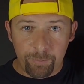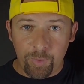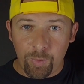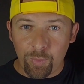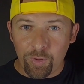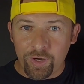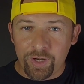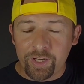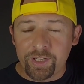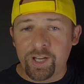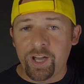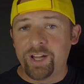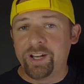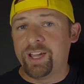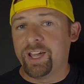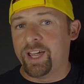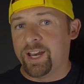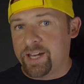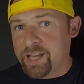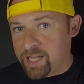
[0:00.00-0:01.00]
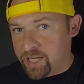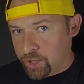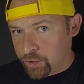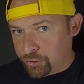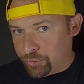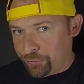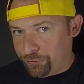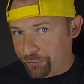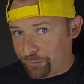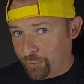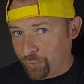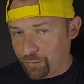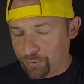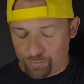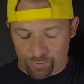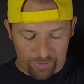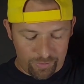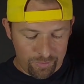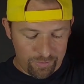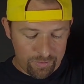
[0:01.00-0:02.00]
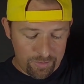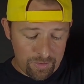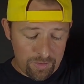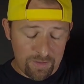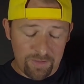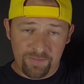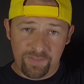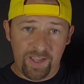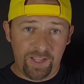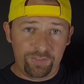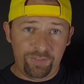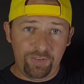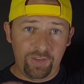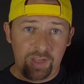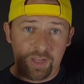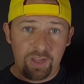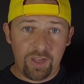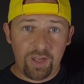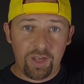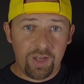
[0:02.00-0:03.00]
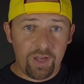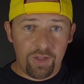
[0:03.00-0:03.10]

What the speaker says: But we're going to cut it 1 inch further. That's it.